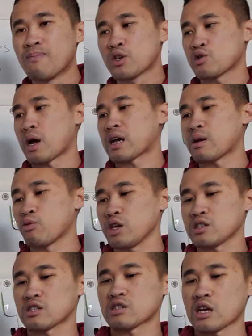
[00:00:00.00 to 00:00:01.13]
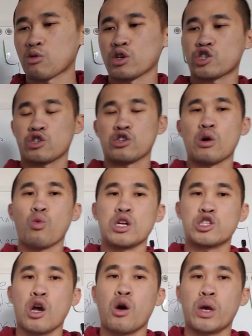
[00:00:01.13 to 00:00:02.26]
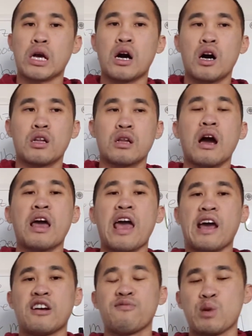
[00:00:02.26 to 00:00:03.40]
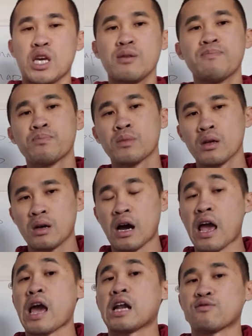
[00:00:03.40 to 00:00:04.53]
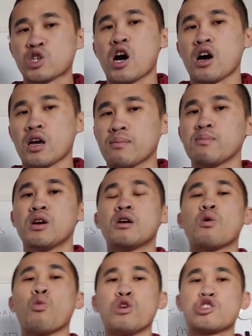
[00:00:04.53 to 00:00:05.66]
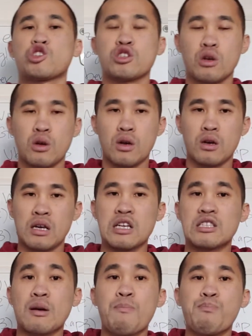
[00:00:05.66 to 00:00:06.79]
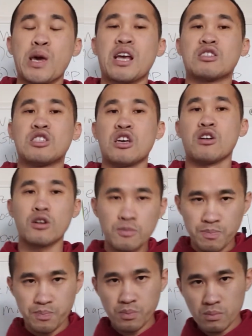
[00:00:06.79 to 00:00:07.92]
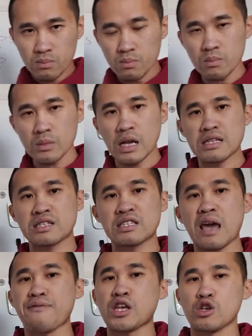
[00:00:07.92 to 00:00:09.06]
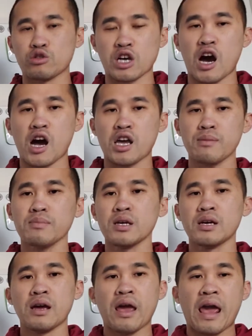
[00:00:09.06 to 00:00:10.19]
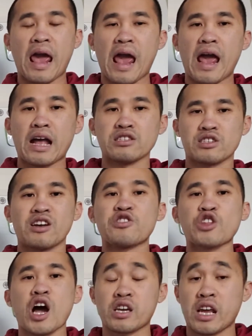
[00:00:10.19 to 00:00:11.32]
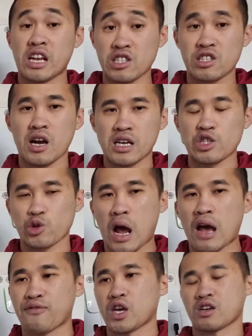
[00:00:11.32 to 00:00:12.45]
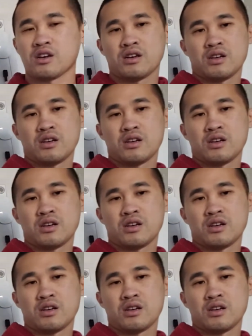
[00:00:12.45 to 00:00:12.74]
So I can really distinguish what's going on ahead of me, ahead of time, which is a big deal in saving you time and not getting stuck in traffic.